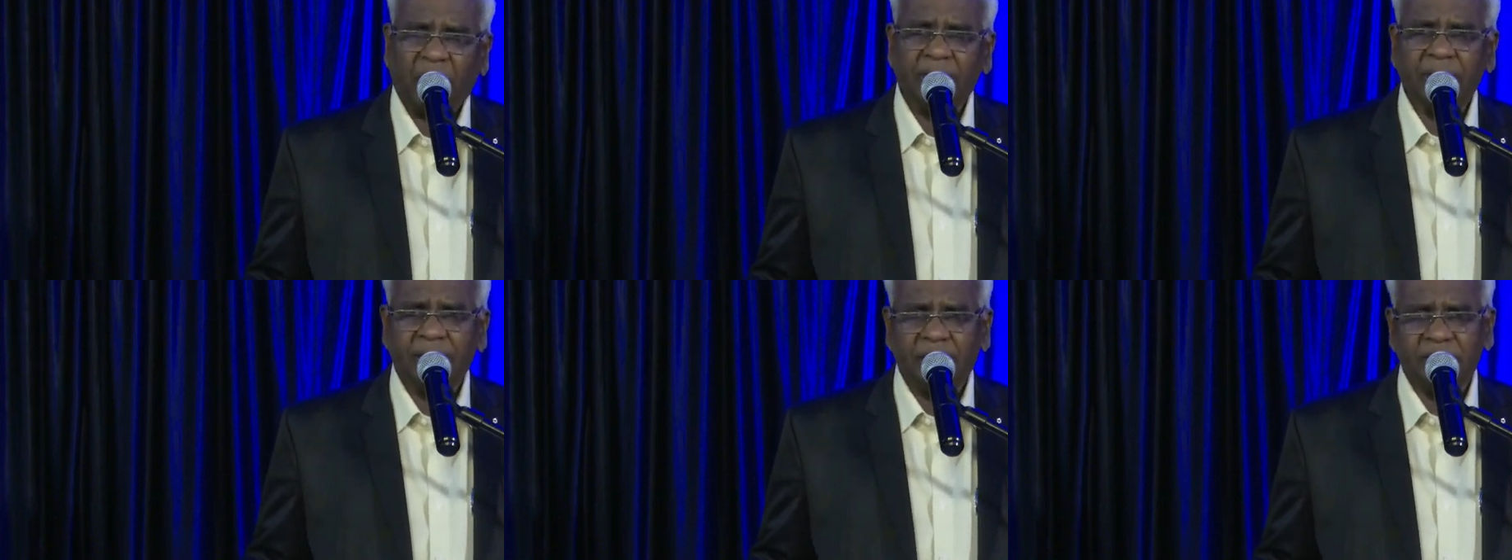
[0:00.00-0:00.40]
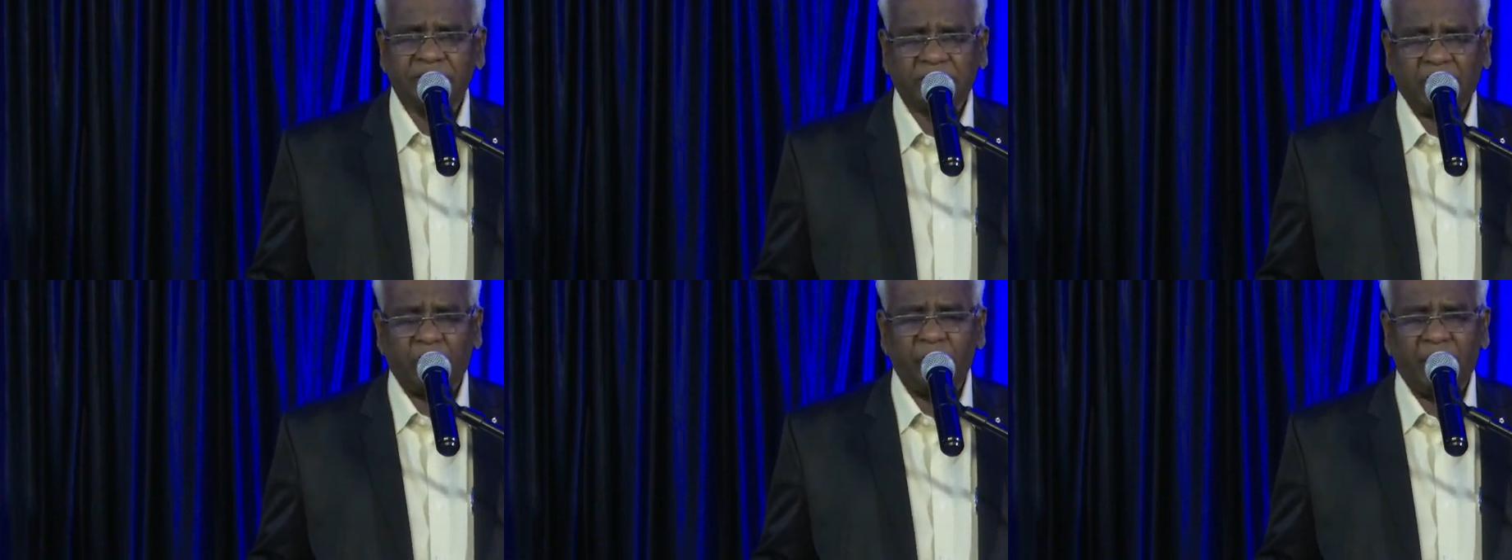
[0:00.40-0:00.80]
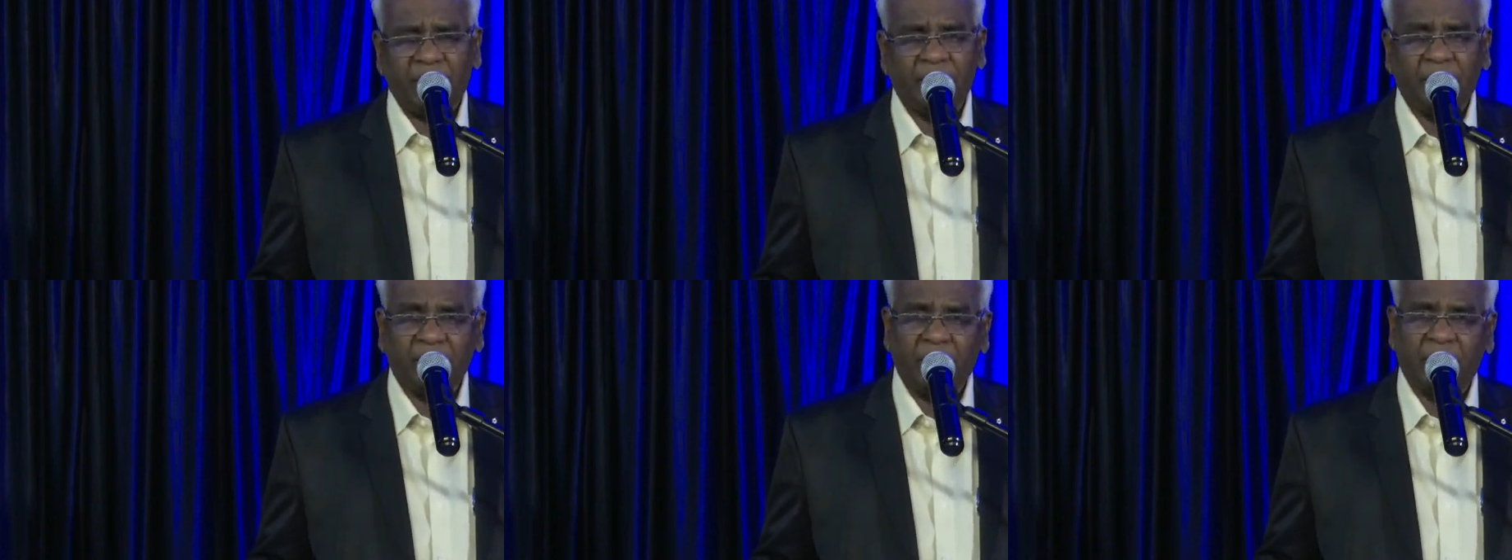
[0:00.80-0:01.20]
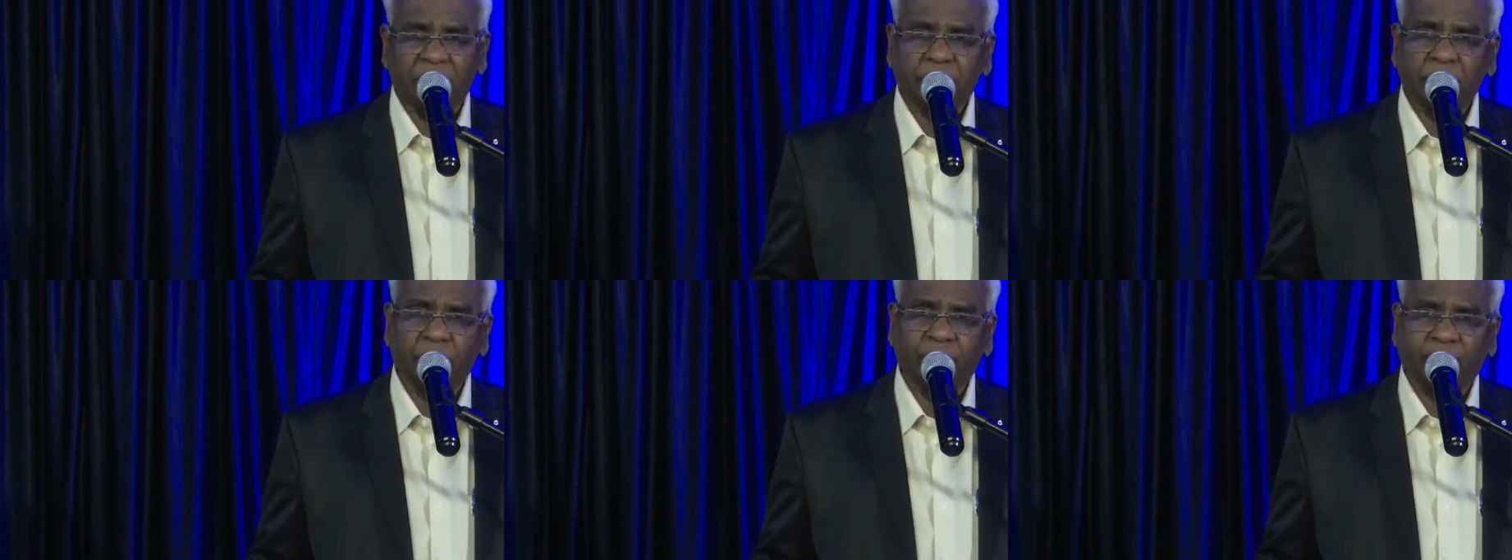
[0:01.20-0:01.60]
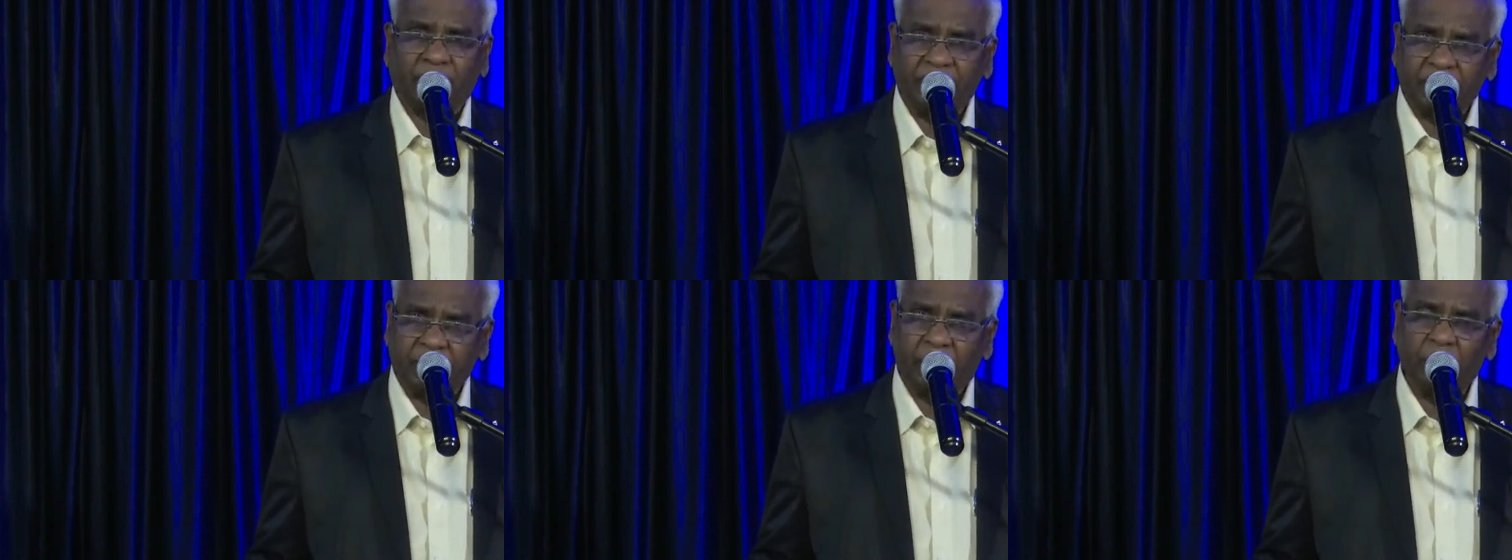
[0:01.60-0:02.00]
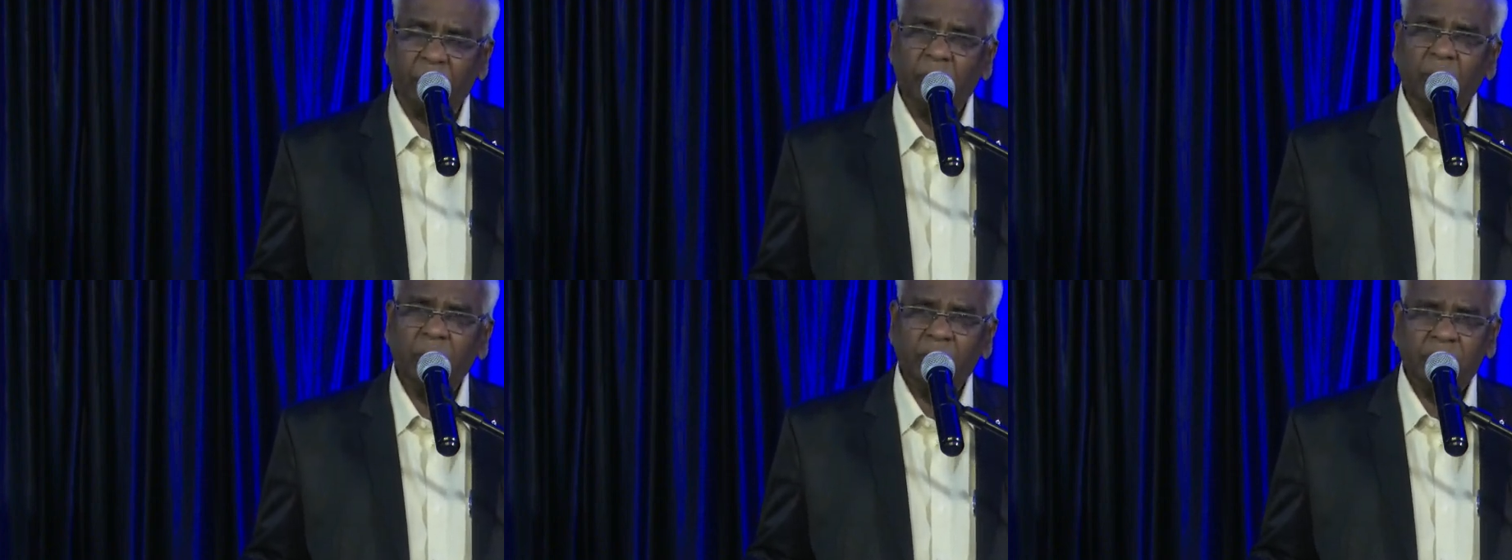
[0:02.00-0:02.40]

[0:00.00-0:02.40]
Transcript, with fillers: and he is commanding us to forgive